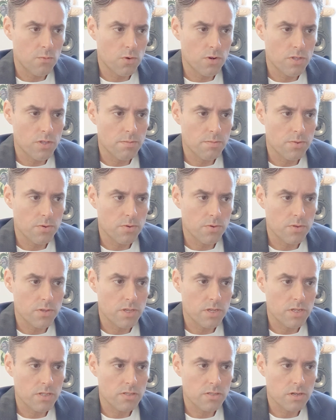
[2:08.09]
of the important
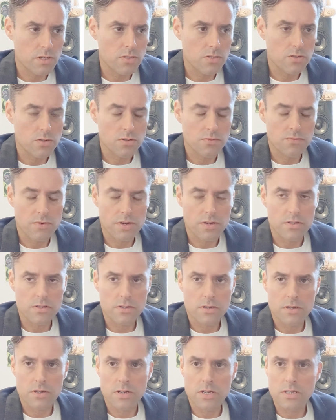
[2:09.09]
things that I do at
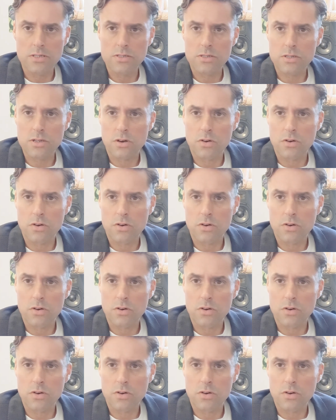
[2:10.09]
is